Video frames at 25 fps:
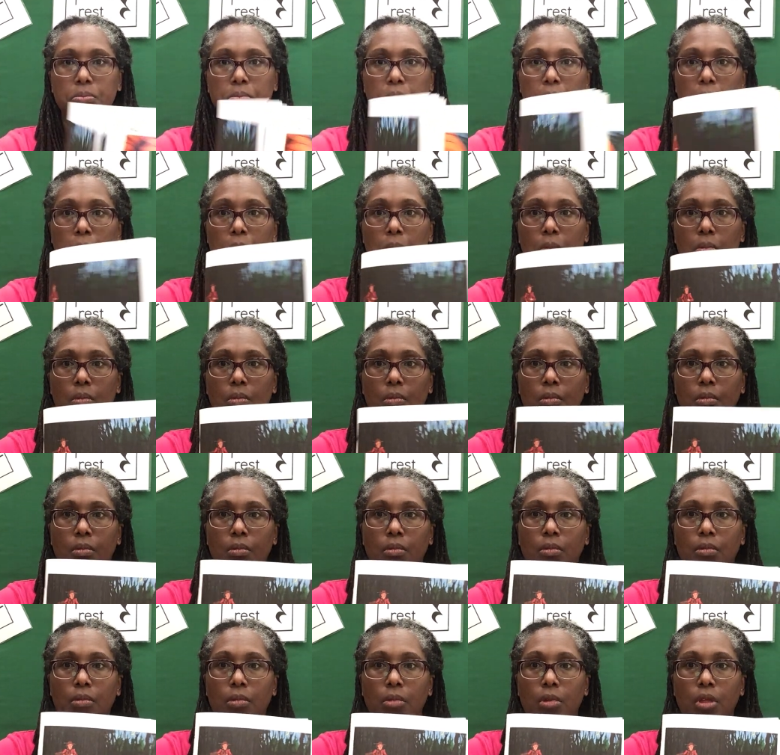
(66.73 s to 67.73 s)

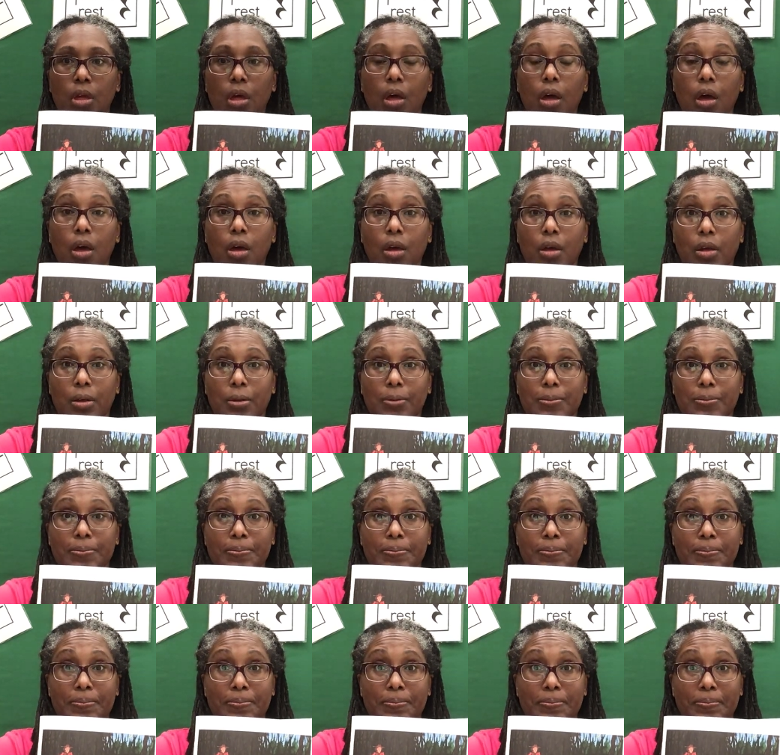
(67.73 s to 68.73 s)

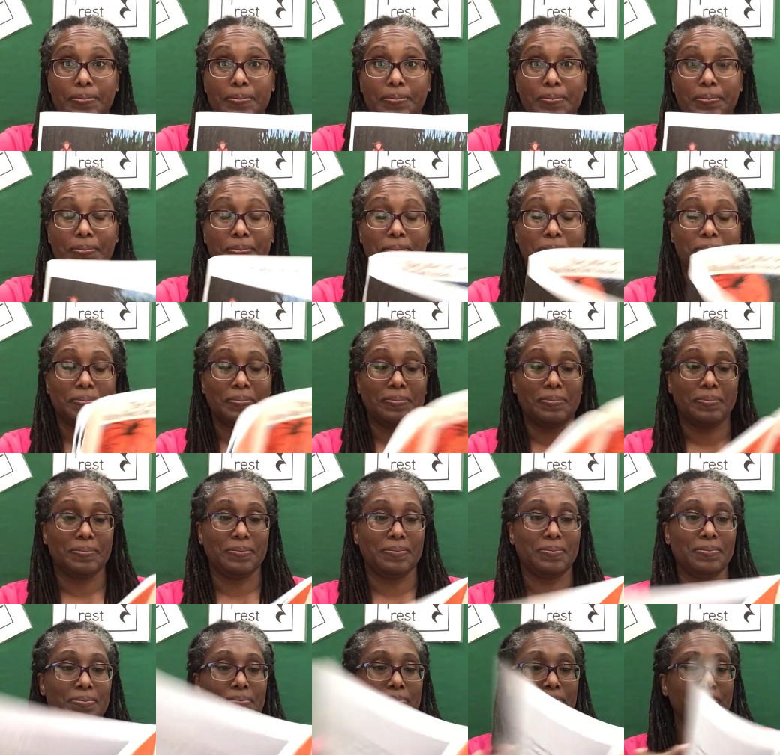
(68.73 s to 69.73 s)

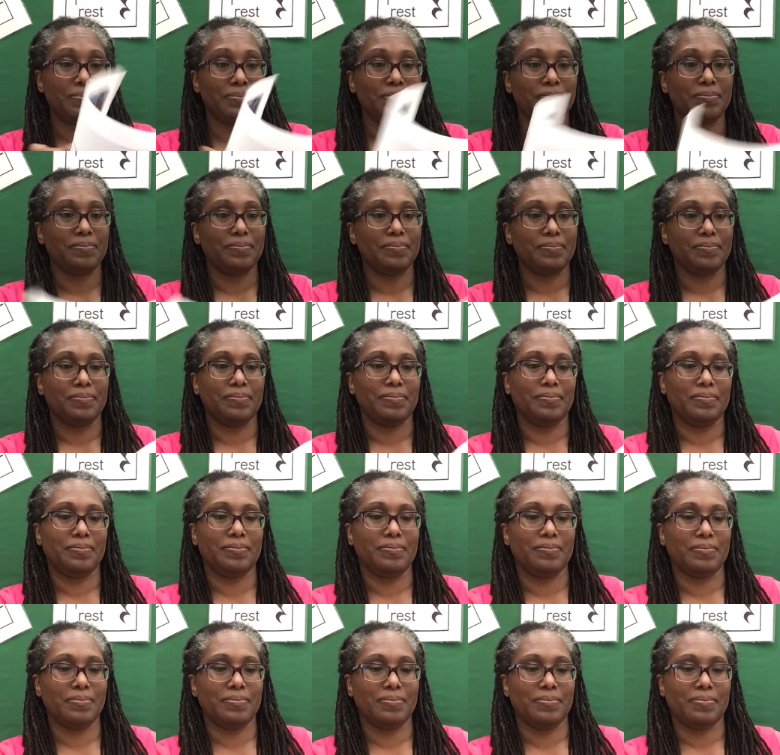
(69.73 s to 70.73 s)

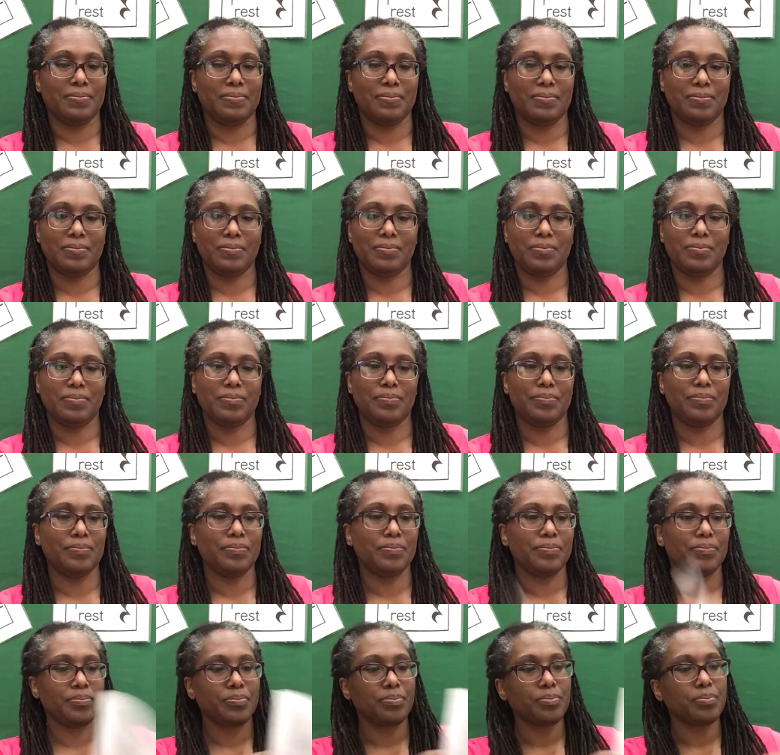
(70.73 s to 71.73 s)

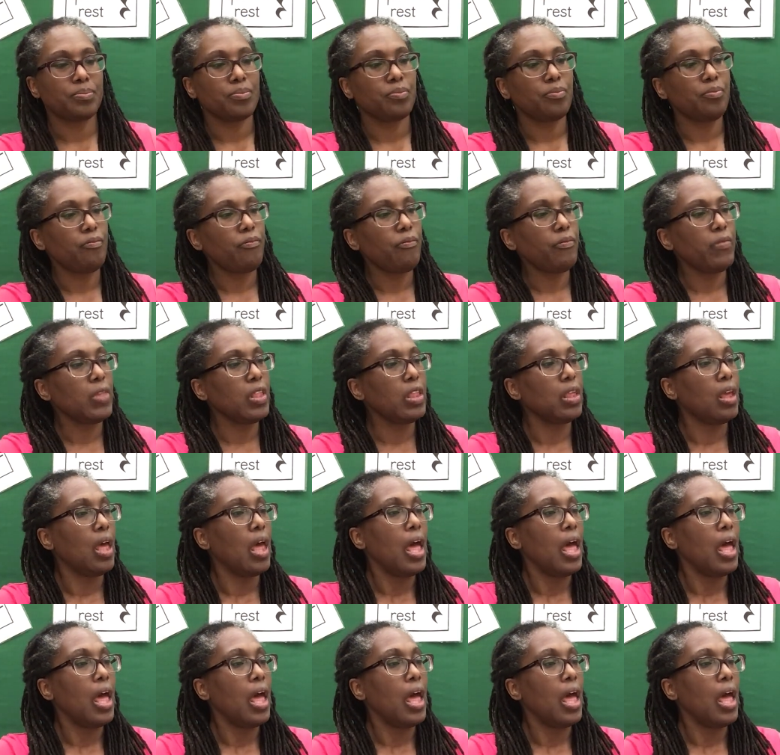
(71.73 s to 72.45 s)
[no speech]